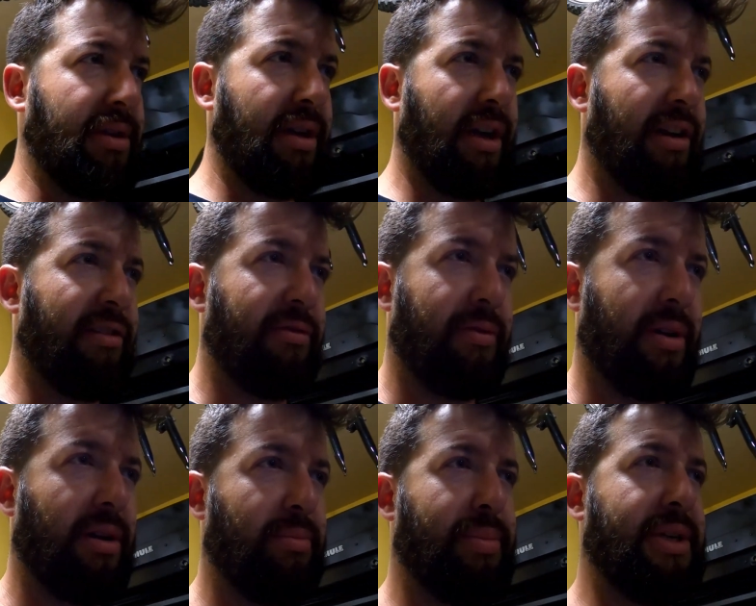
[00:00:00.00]
and
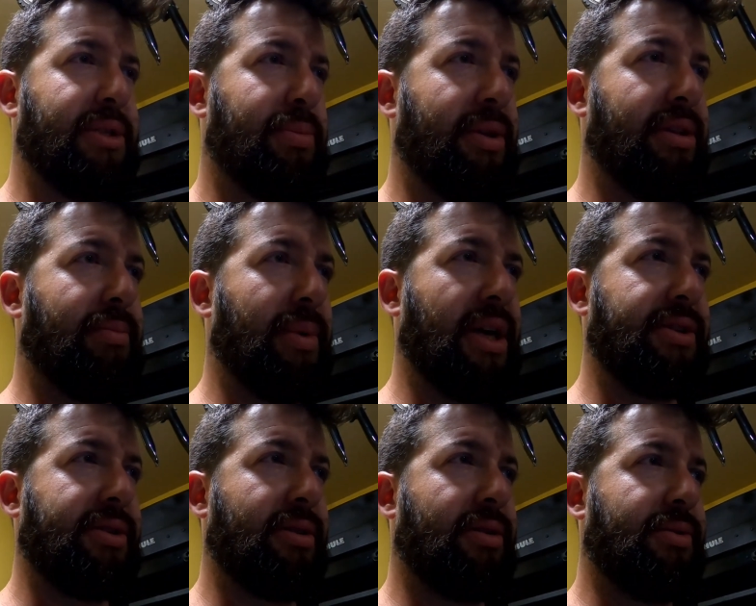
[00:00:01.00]
I've bench bled the
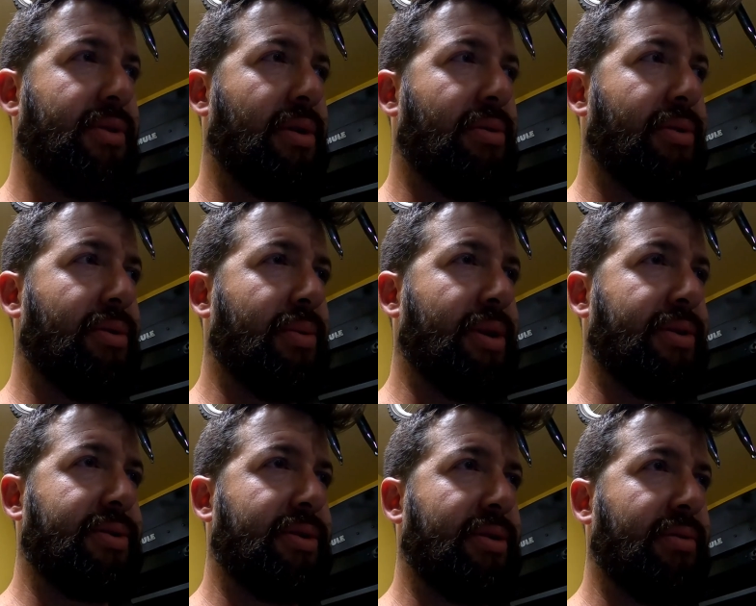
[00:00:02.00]
master, so I don't know what
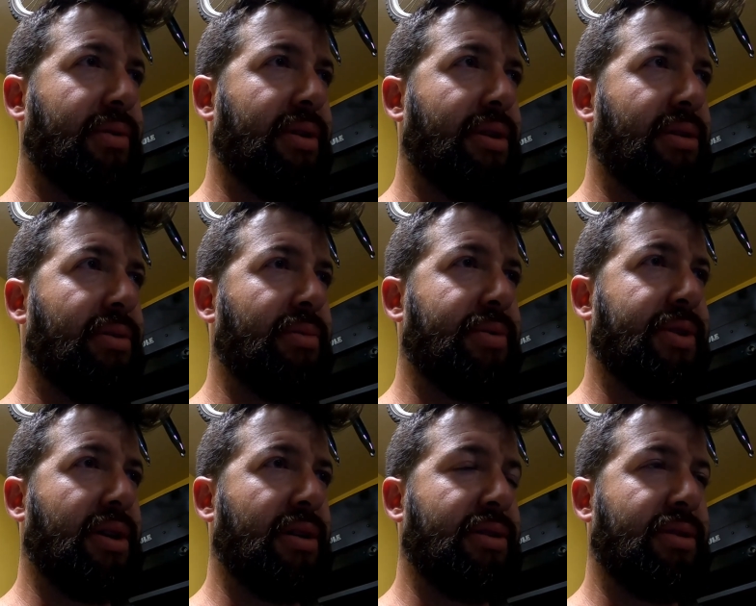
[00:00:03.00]
else to really do
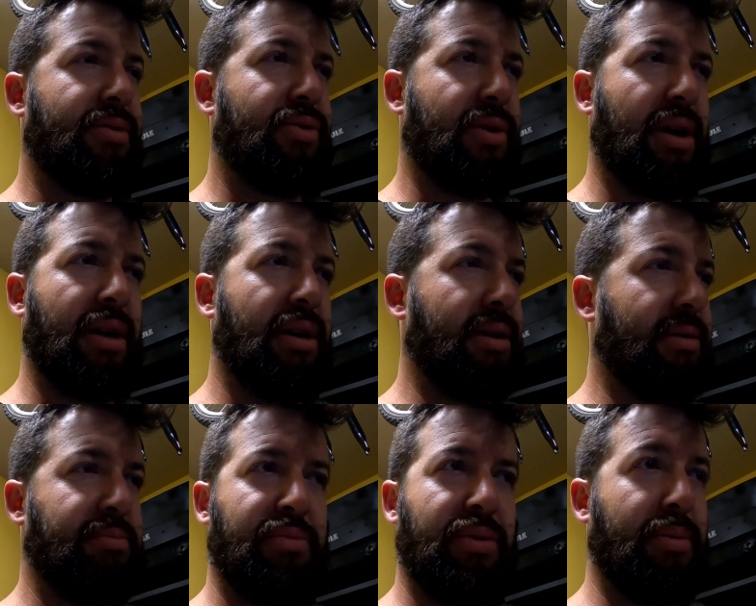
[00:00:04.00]
besides try to
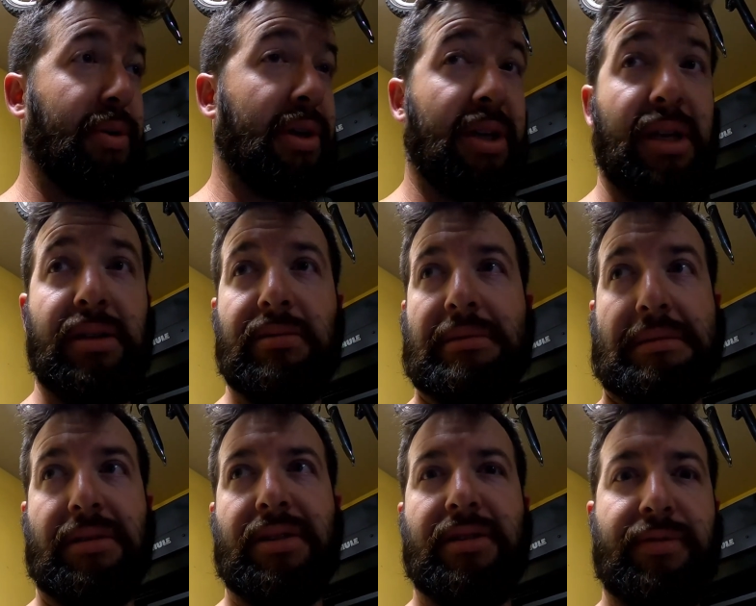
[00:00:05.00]
put them on again,
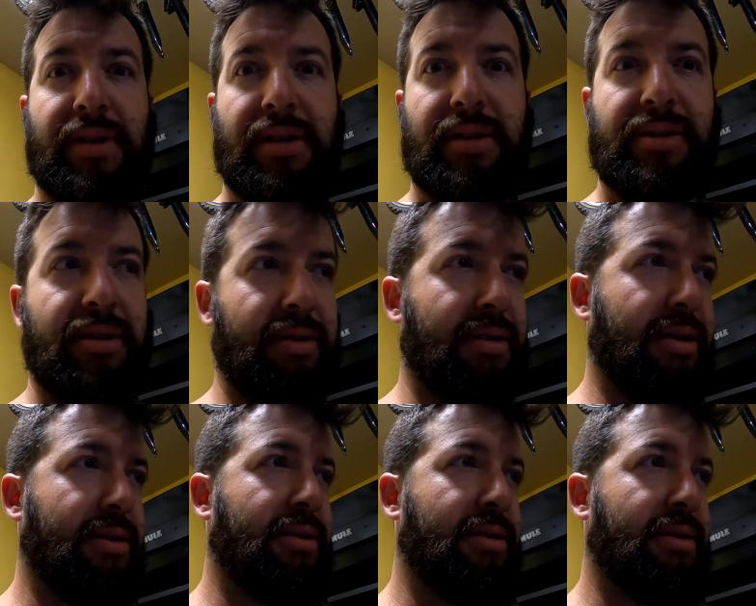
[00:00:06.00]
see if that does anything.